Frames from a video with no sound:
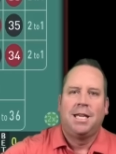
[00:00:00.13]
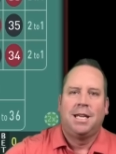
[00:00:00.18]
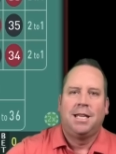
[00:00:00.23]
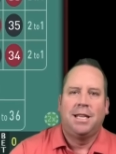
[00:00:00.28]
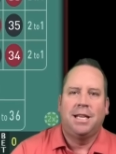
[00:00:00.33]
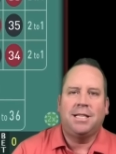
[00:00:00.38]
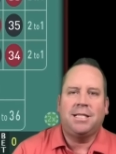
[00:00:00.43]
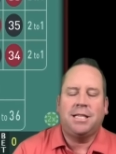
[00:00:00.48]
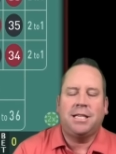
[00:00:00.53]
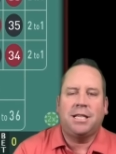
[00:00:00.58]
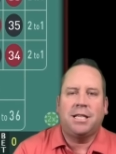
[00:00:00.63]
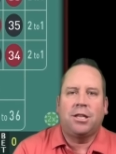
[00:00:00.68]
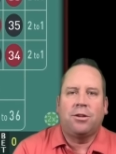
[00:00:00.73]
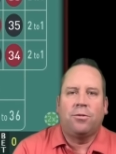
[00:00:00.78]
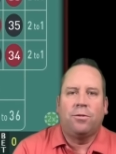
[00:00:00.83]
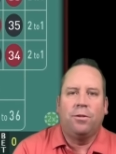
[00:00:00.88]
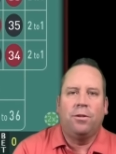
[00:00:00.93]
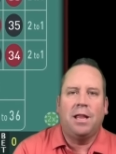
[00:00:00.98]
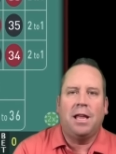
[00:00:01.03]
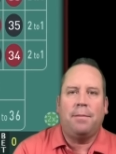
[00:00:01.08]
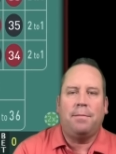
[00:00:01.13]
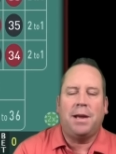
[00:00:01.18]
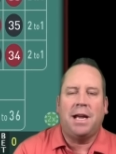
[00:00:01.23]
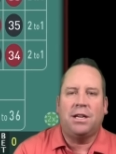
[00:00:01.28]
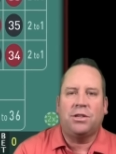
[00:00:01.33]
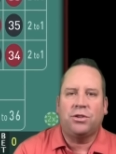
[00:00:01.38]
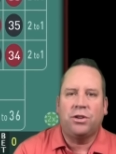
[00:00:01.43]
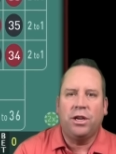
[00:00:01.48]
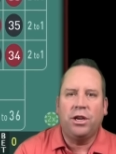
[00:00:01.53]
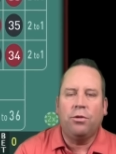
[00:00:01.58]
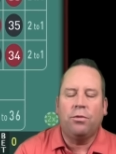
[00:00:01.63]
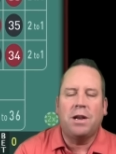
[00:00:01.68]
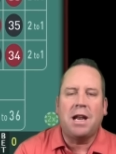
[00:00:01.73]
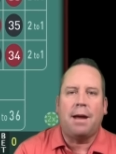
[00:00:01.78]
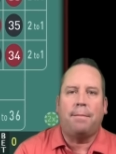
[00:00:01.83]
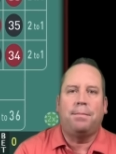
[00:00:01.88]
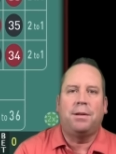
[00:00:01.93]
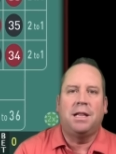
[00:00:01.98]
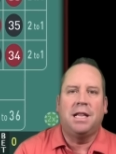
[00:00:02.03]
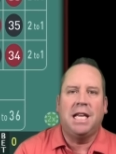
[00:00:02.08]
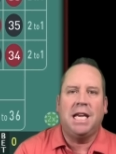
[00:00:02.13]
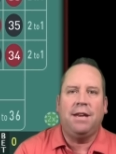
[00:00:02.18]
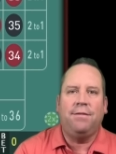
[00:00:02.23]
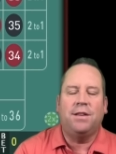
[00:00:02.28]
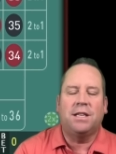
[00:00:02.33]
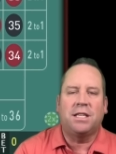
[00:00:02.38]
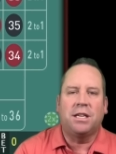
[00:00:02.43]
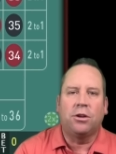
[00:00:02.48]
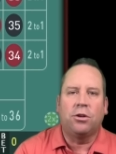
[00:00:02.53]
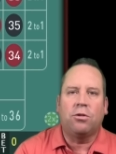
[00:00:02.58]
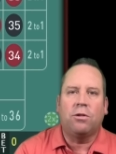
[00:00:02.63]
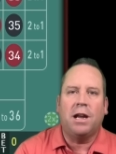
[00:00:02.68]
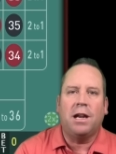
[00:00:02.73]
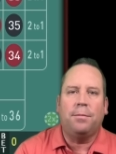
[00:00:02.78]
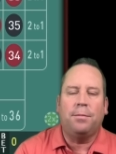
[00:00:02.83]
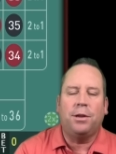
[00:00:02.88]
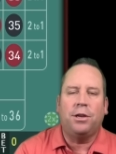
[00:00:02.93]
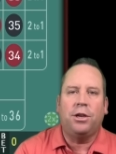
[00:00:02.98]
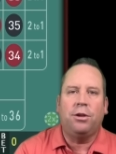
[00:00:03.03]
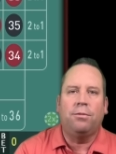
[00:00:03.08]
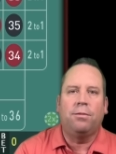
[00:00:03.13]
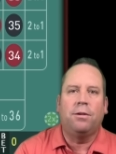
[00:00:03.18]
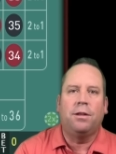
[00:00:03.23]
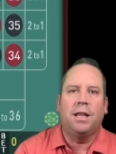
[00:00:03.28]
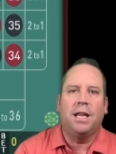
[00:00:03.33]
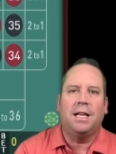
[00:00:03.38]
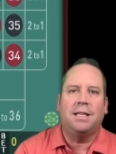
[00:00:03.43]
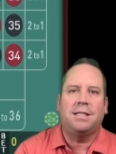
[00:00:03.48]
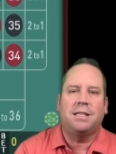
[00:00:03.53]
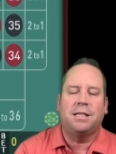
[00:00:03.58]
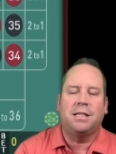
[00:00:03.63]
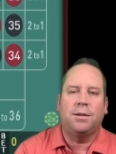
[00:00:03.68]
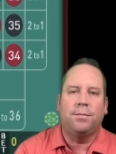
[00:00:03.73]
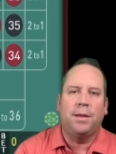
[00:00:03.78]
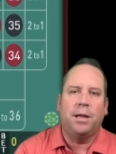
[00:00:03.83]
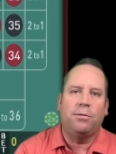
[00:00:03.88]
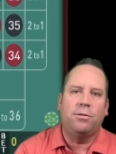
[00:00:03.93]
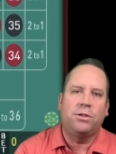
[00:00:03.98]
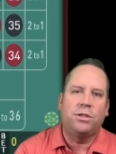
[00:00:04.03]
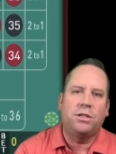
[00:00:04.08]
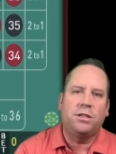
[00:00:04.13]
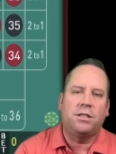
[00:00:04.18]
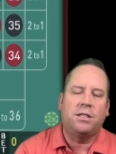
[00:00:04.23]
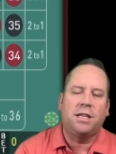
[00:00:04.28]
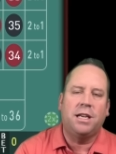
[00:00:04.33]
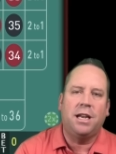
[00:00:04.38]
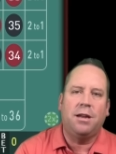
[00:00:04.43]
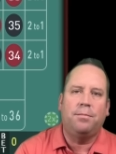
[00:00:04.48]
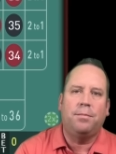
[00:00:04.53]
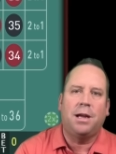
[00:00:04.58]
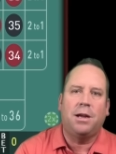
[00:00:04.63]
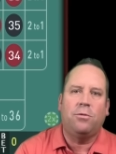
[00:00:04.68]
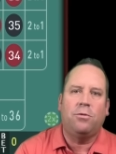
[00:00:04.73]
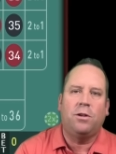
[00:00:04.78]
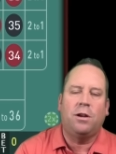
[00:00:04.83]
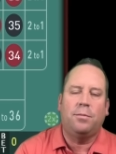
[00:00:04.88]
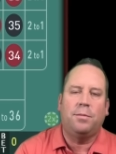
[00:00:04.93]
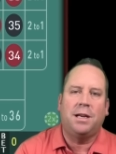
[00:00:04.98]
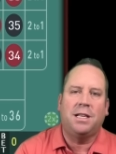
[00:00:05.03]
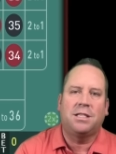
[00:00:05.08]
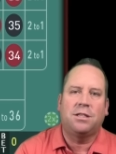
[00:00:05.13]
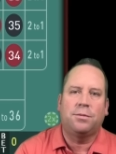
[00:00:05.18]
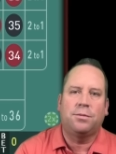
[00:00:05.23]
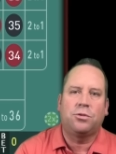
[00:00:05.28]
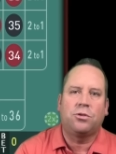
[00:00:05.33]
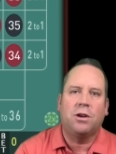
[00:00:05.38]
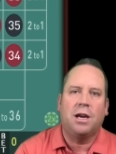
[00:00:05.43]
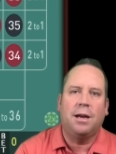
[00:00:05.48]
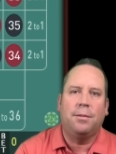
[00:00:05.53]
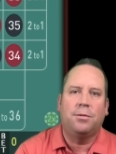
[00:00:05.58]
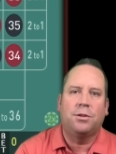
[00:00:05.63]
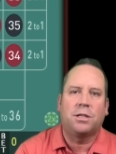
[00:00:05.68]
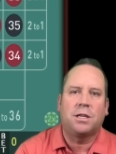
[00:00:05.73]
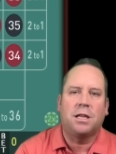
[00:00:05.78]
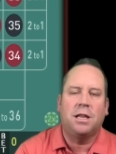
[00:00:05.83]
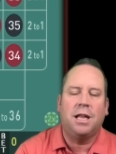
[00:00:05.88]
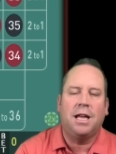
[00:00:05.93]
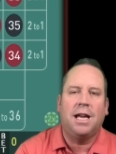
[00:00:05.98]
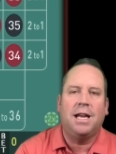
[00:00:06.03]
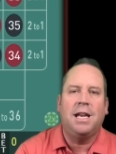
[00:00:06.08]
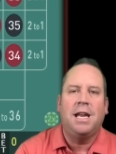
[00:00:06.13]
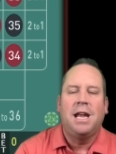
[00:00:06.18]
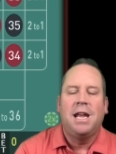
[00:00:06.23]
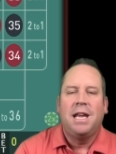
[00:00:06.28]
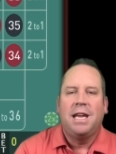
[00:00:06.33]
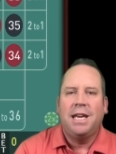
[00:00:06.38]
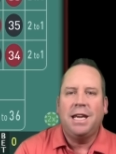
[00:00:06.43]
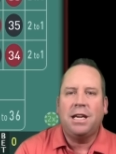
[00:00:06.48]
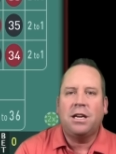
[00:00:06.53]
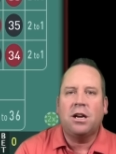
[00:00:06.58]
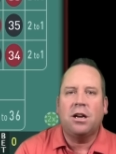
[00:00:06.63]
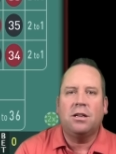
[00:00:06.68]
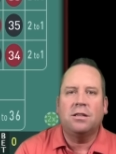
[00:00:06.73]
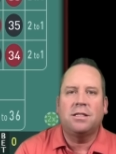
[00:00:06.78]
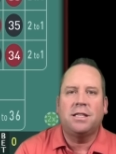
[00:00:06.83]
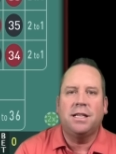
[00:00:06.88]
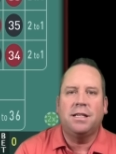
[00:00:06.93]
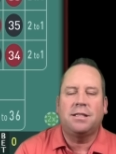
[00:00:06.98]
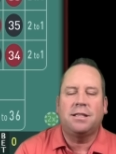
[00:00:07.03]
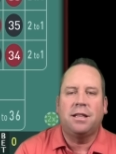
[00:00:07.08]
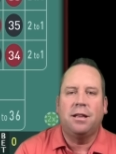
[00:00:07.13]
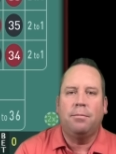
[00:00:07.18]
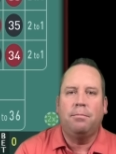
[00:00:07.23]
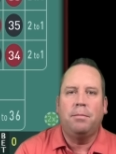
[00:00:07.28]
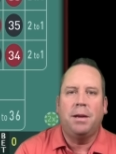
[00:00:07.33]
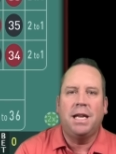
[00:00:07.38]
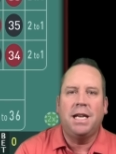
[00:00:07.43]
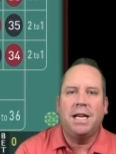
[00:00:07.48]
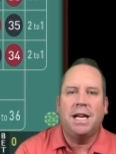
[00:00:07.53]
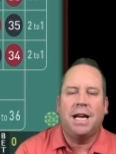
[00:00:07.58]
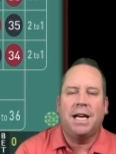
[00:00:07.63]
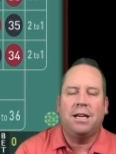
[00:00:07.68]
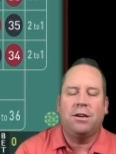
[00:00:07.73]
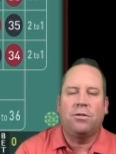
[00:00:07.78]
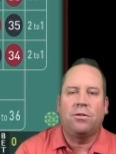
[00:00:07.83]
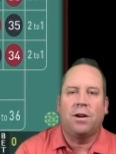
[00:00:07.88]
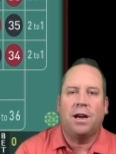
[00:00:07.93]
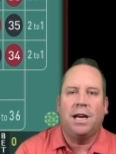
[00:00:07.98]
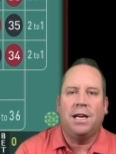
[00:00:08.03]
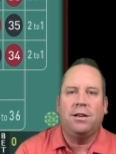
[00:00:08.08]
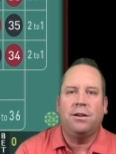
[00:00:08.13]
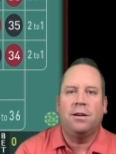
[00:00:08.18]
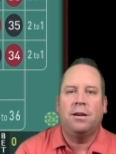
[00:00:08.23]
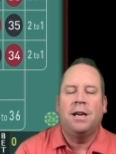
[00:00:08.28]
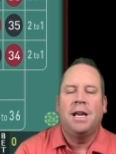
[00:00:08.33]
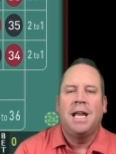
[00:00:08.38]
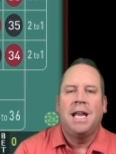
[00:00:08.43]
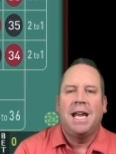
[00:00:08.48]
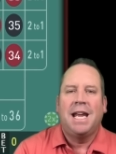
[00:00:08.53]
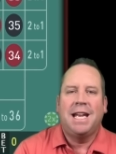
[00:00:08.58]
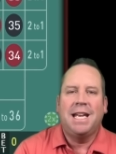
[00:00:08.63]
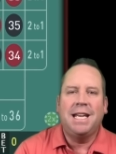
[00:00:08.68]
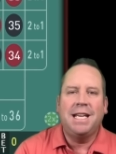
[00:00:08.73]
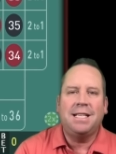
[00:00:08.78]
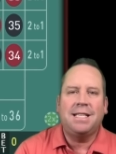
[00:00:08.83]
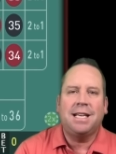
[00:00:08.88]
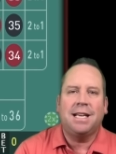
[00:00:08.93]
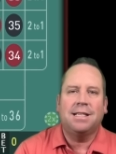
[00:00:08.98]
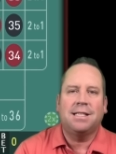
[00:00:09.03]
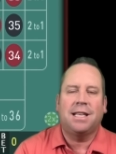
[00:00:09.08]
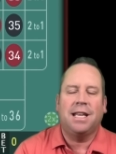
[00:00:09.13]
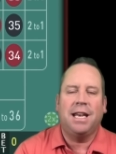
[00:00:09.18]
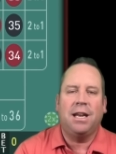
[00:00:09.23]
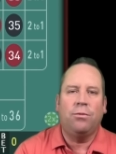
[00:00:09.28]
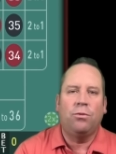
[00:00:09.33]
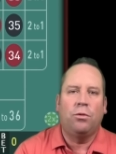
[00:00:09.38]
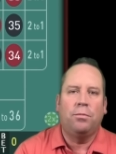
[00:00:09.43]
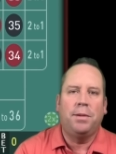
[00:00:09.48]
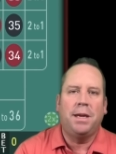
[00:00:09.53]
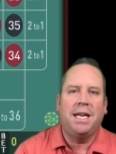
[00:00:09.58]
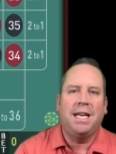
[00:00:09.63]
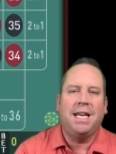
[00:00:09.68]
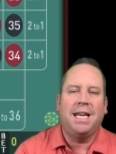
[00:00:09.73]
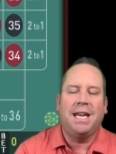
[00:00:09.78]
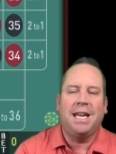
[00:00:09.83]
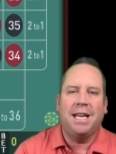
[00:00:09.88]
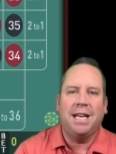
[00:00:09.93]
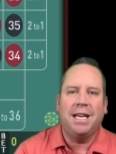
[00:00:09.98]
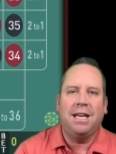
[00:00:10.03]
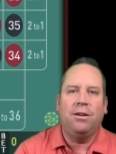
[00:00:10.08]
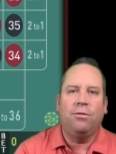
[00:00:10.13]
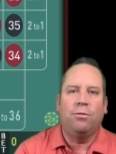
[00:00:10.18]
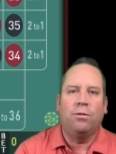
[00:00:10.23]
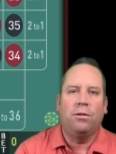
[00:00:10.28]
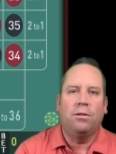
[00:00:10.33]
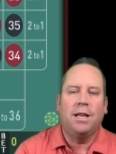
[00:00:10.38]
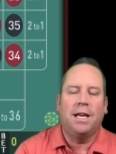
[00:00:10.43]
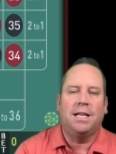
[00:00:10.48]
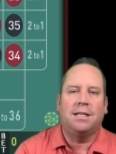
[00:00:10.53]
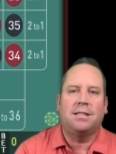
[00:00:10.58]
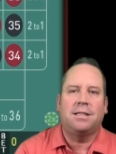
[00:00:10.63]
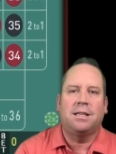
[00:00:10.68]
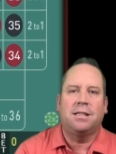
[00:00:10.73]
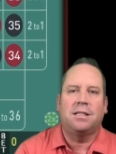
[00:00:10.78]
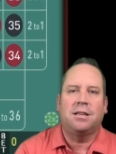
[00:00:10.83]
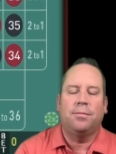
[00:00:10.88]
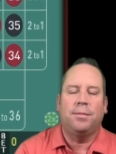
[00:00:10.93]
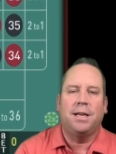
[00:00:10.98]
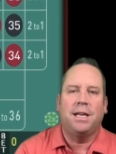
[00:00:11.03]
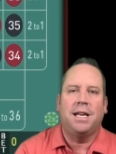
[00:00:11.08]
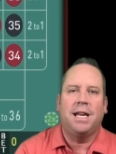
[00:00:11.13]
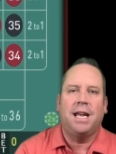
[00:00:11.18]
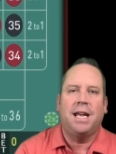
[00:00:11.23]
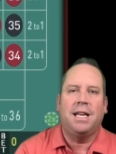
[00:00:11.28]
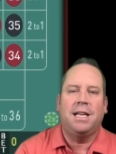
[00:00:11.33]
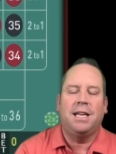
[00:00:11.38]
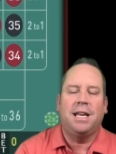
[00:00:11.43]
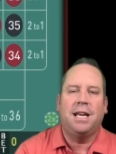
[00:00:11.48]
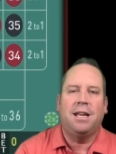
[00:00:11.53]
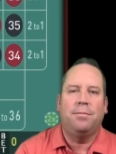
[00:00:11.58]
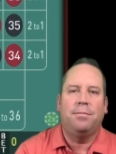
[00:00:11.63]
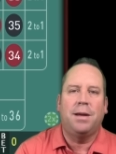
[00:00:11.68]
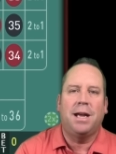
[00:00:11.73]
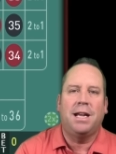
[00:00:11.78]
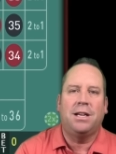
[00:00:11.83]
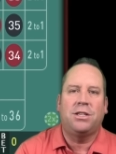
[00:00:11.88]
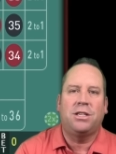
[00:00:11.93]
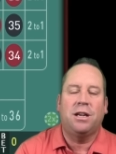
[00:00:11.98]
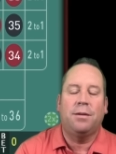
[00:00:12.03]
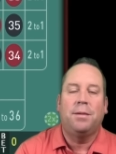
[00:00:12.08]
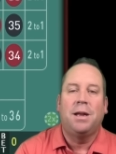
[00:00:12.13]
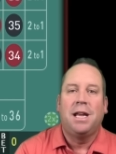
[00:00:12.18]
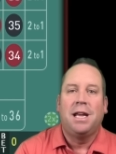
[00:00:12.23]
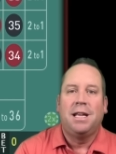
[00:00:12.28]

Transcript: This is the Roulette Master, and you will not believe this incredible new roulette system that was just sent in by one of my subscribers, Clyde. He calls this the Midnight Grinder, and he says that it will beat any roulette system in the head-to-head -head matchup.